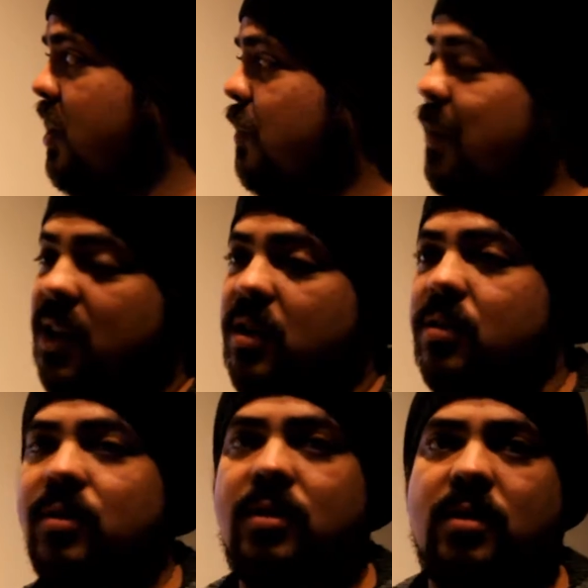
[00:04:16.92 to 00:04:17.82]
is being
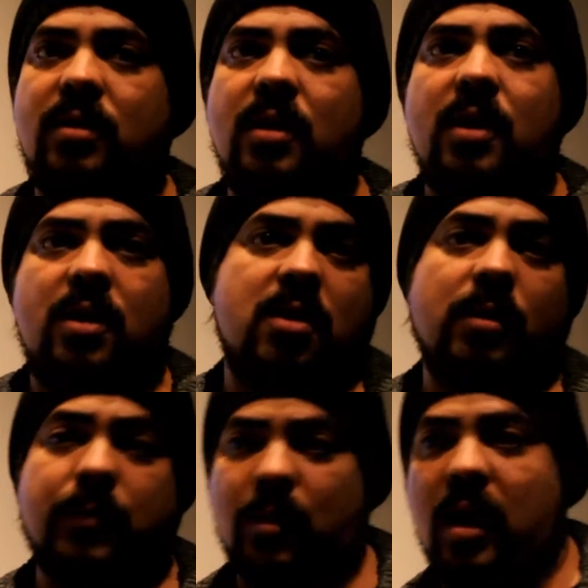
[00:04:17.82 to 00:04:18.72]
used
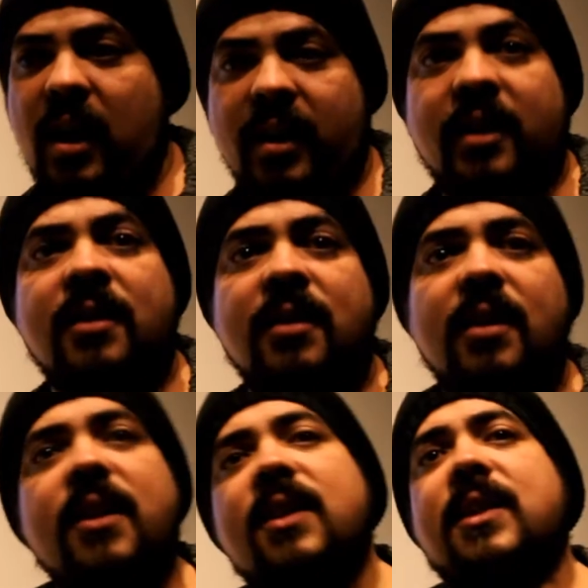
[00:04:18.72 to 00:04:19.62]
not for art,
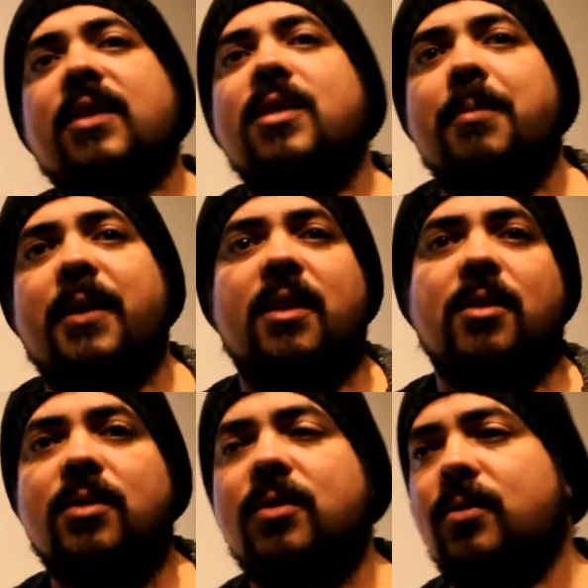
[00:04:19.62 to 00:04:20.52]
it's actually being
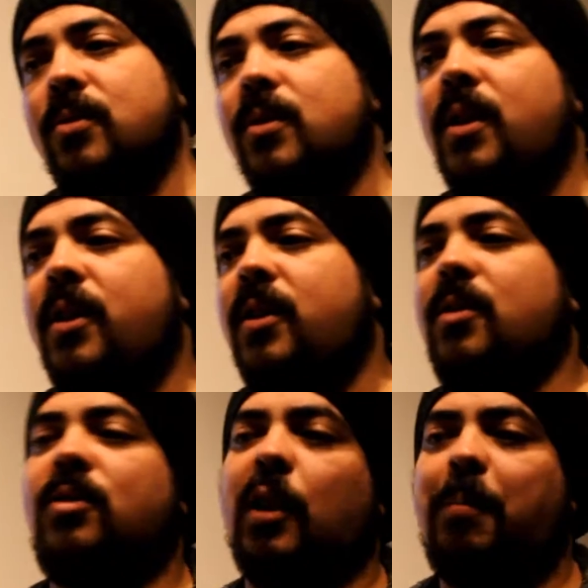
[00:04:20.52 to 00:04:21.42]
used to
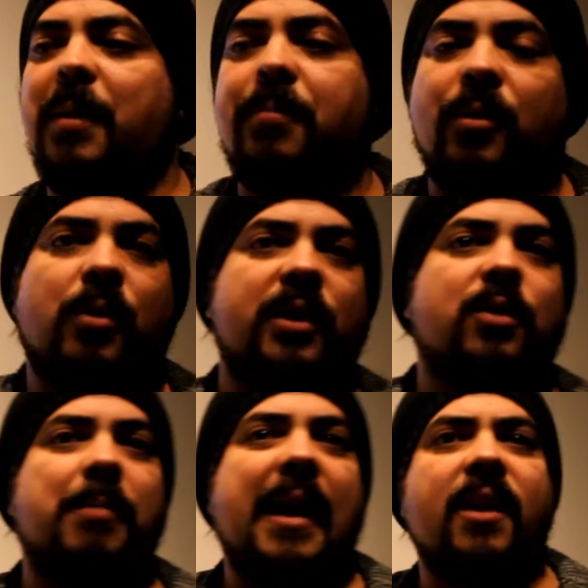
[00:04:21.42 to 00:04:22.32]
tell people what
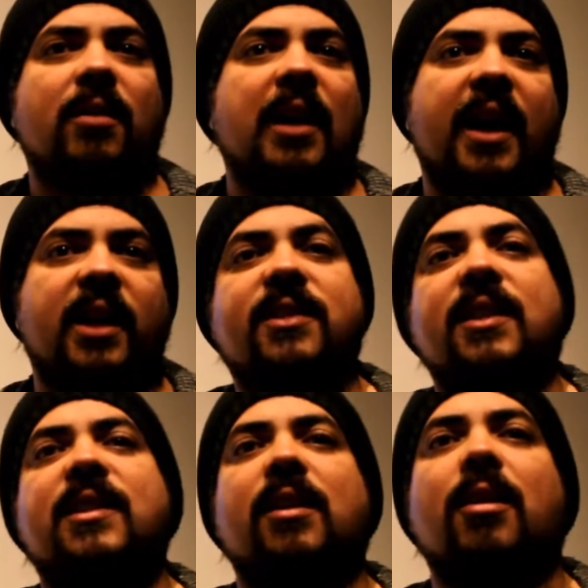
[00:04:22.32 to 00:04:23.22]
to buy online. It's a
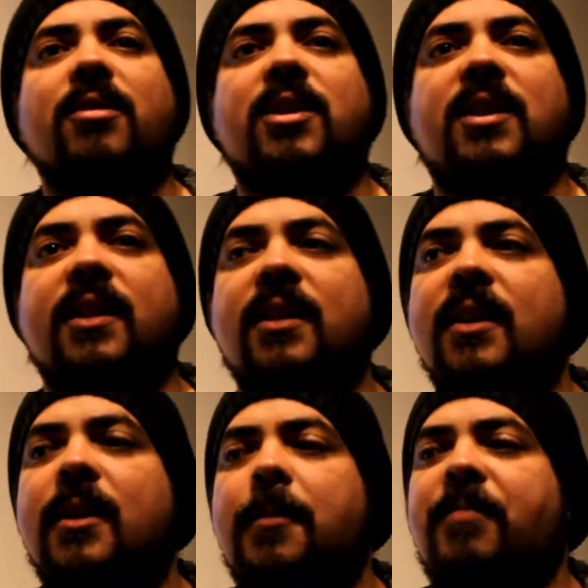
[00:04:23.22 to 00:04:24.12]
technology
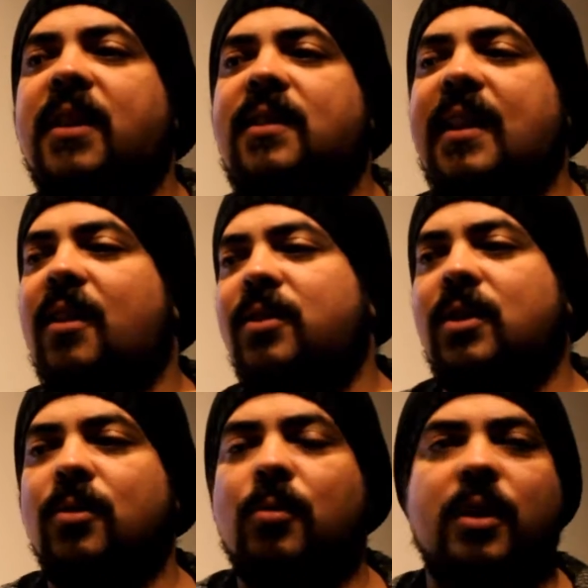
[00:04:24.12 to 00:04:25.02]
that tells
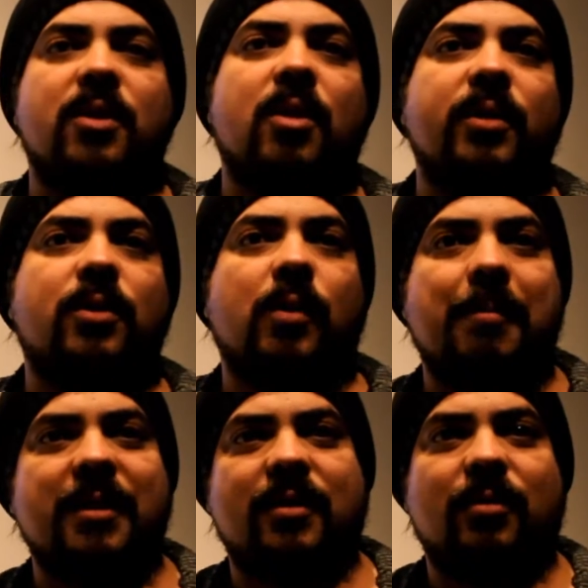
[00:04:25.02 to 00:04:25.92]
you, when you go into
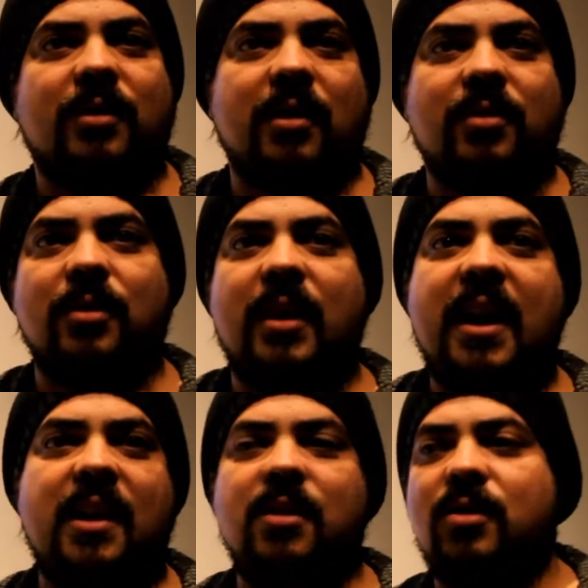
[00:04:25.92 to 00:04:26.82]
Amazon, tells you,
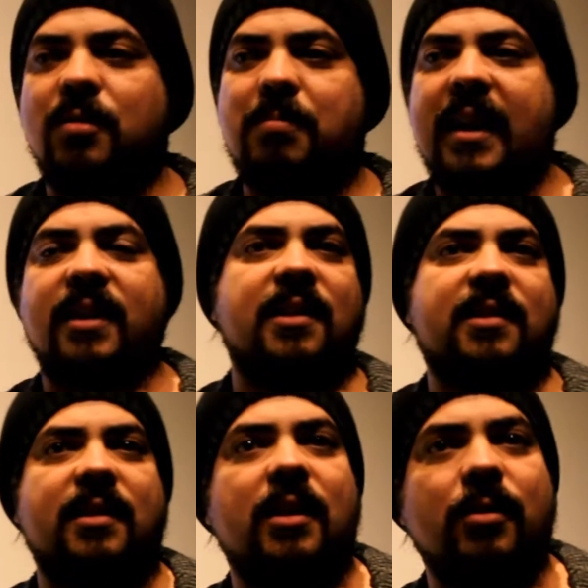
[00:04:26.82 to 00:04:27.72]
hey, you should buy
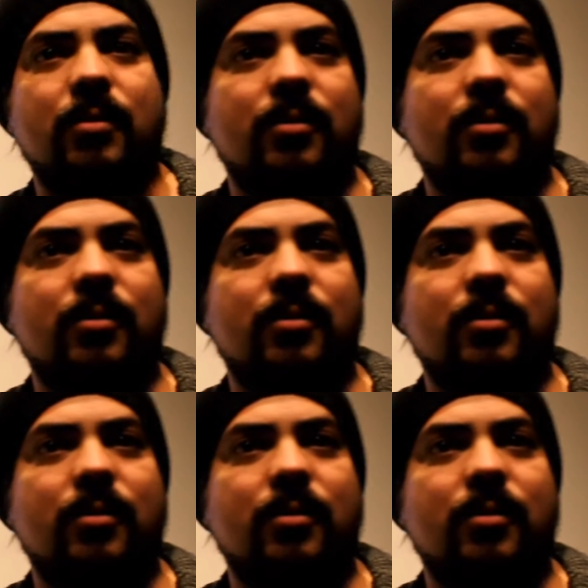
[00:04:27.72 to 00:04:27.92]
this new,